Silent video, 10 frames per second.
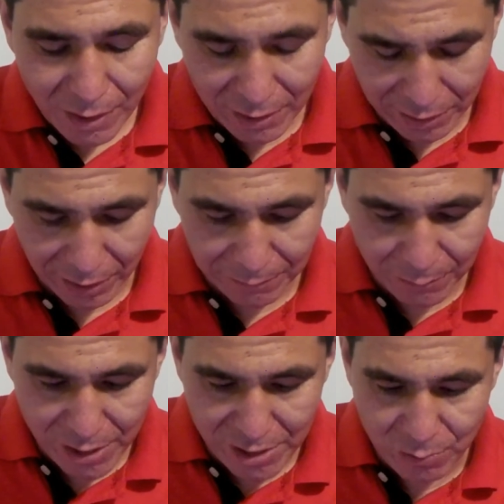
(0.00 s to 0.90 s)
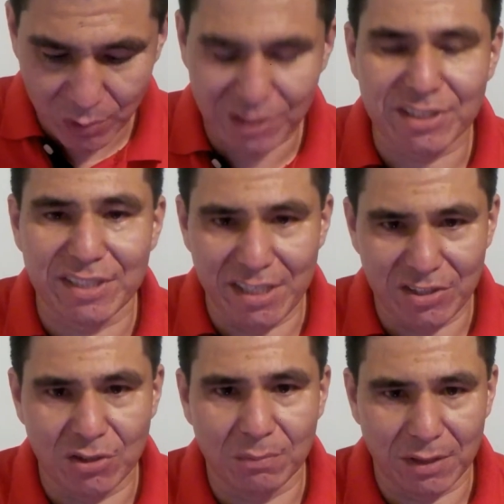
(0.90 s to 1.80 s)
and I really want to say
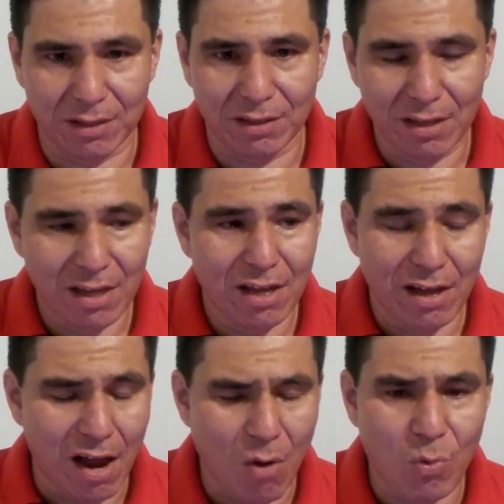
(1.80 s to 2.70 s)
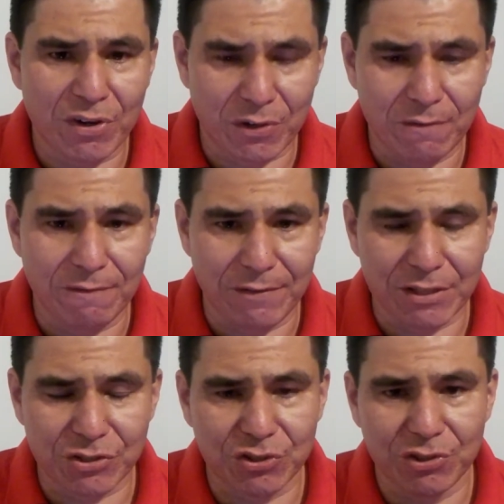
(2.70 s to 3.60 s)
something. I want to
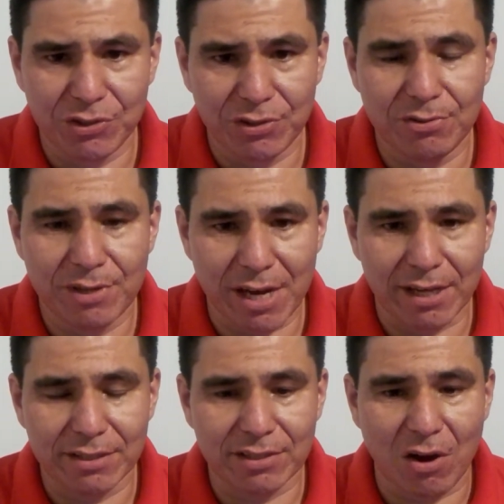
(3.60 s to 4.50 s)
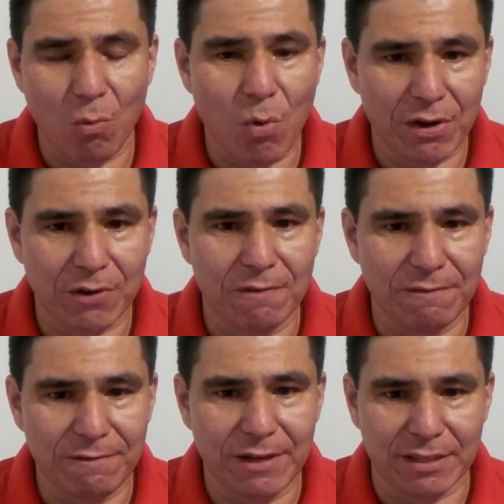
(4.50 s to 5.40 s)
confess to you guys. I want to
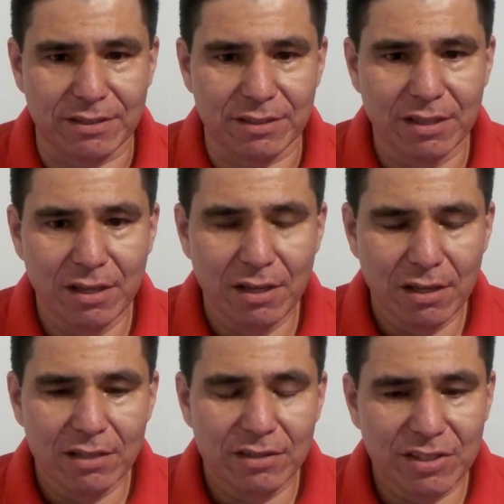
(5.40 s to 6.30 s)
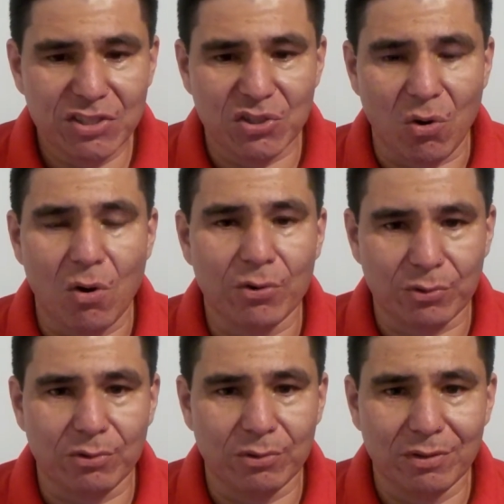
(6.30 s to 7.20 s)
confess. This
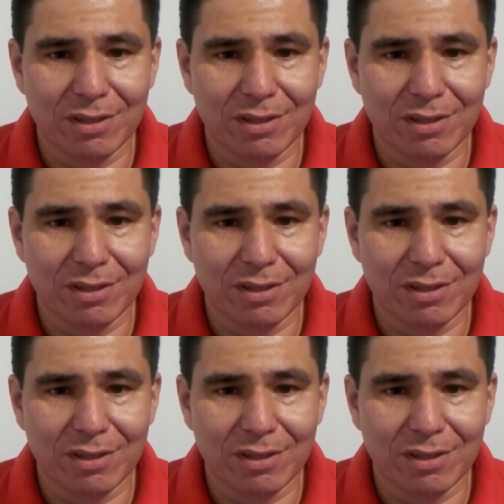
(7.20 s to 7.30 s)
article